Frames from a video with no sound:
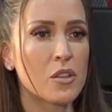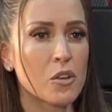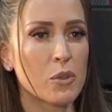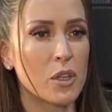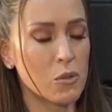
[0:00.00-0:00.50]

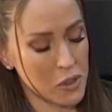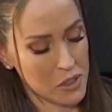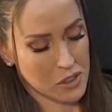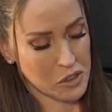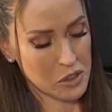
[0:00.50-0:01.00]
So Real
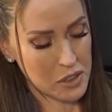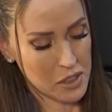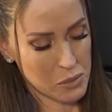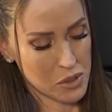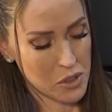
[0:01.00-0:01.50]
World, I just looked
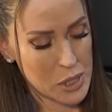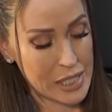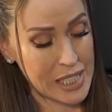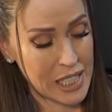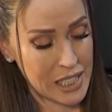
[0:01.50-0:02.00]
it up,
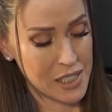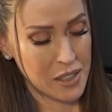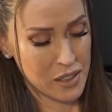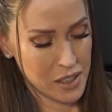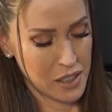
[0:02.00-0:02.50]
started in
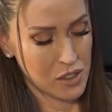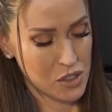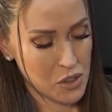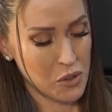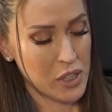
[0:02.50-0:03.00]

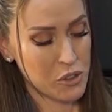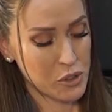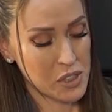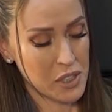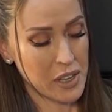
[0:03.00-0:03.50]
1992.
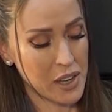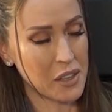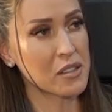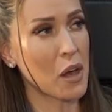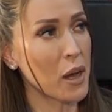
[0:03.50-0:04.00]
Interesting,
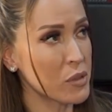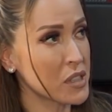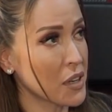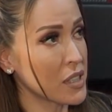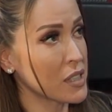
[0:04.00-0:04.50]
because I
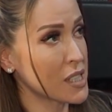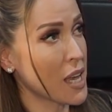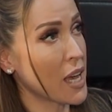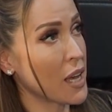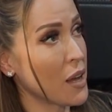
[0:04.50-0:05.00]
was gonna
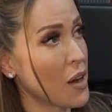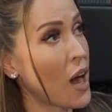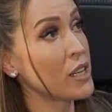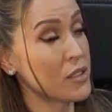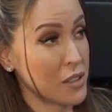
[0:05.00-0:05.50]
say
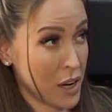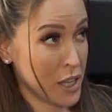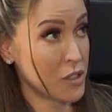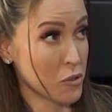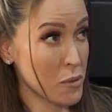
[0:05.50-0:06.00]

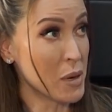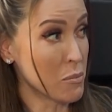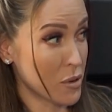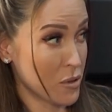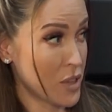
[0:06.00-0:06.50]
I do
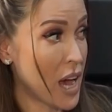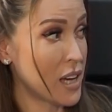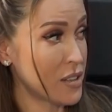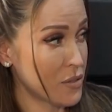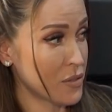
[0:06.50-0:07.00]
remember
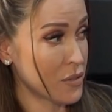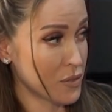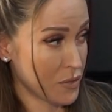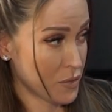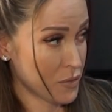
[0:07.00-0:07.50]
that.
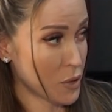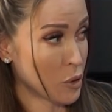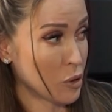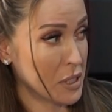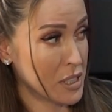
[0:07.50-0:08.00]

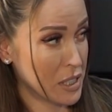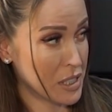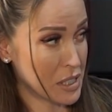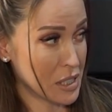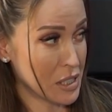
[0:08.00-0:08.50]
Early
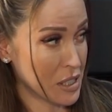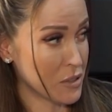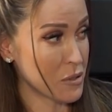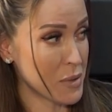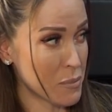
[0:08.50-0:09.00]
season,
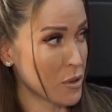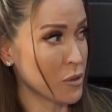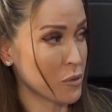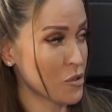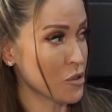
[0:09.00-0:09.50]
right. I
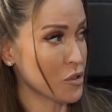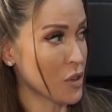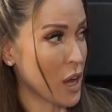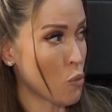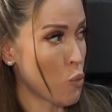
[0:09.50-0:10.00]
remember it was
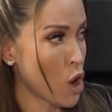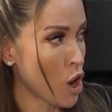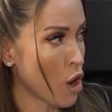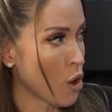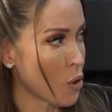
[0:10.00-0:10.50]
just like,
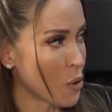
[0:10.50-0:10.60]
whoa.